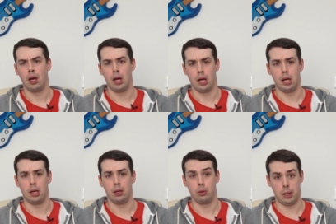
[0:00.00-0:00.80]

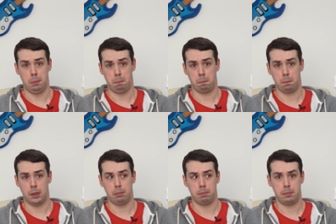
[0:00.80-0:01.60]
Uh, okay,
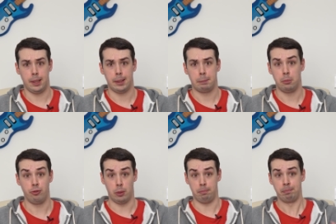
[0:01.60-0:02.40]
well, yeah,
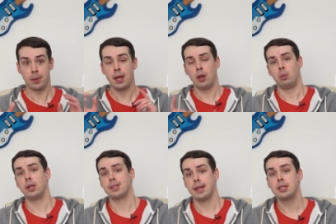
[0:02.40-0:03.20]
moving on.
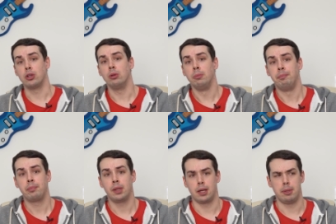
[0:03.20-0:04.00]
Whilst that is cool,
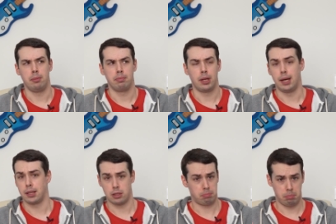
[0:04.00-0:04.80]
and I mean the
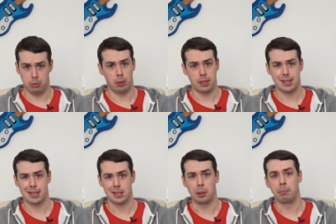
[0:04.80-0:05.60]
light's not my
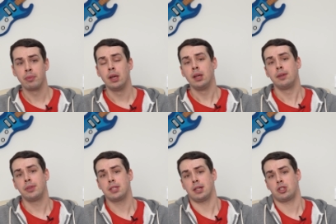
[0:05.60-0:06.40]
dancing,
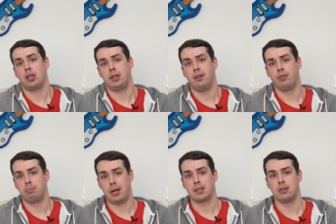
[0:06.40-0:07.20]
there's actually an even
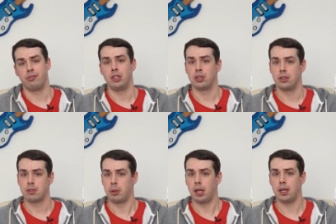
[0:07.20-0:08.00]
better feature of
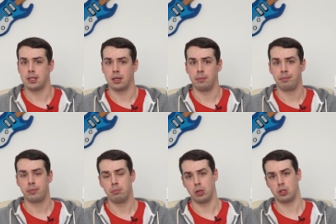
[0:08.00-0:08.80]
smart lighting,
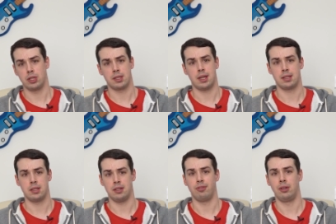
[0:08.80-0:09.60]
motion
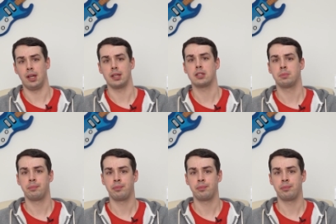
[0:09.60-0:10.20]
sensitive lights.